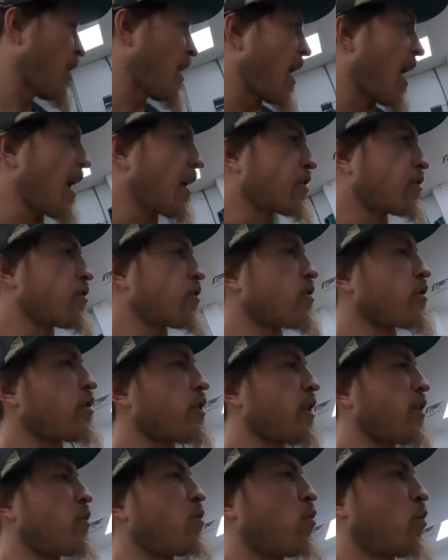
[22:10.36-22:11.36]
axles are
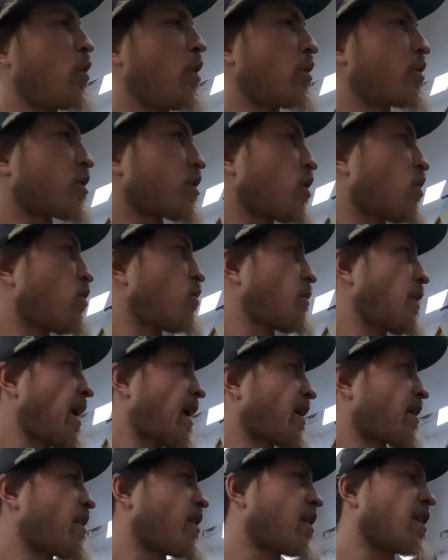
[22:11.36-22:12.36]
in, wheels are going
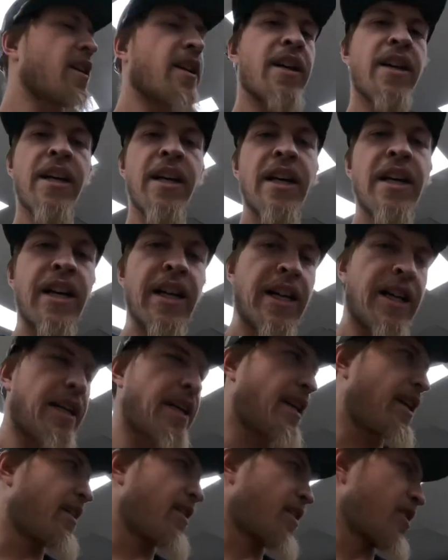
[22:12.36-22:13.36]
back on,
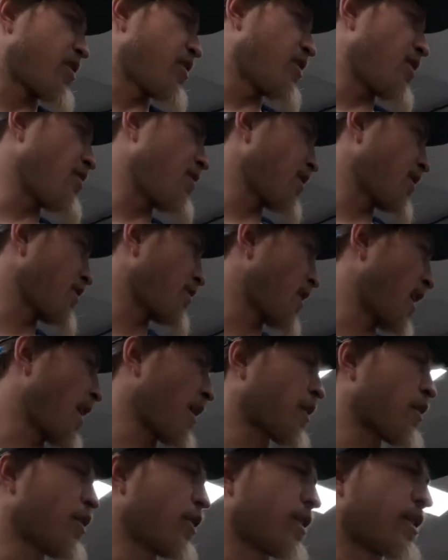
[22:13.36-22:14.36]
get the steering
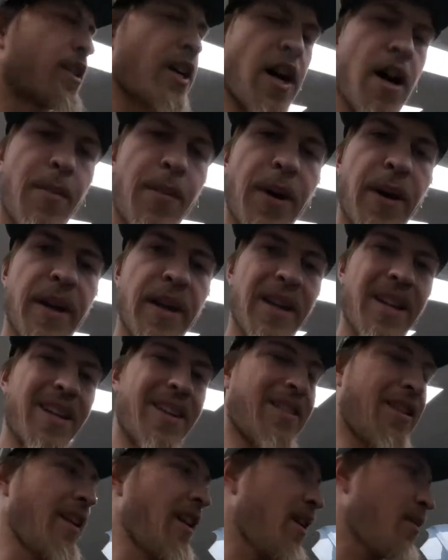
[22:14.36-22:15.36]
rack hooked up,
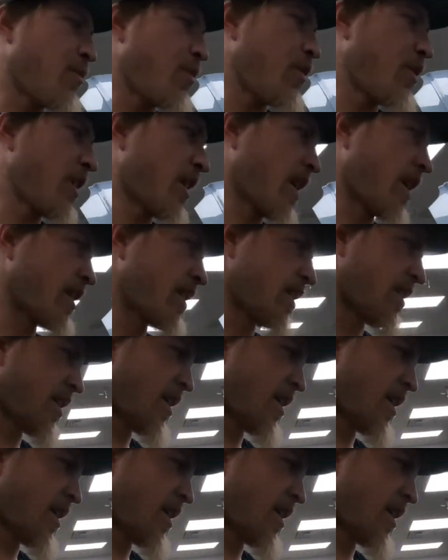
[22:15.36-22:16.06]
and then I'm really kind of